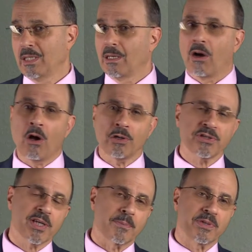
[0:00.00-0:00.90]
All
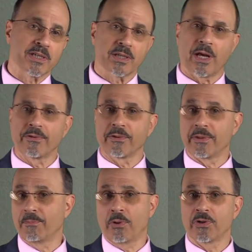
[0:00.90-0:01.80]
subjects other
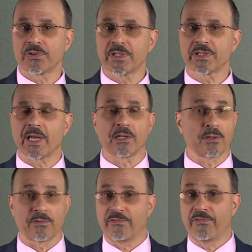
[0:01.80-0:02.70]
than portraits can
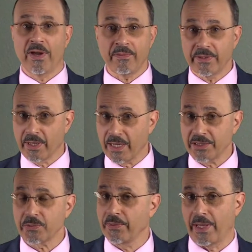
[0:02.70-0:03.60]
look very
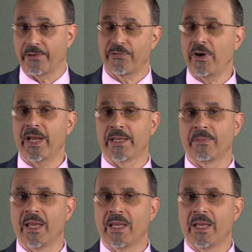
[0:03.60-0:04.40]
nice without a frame,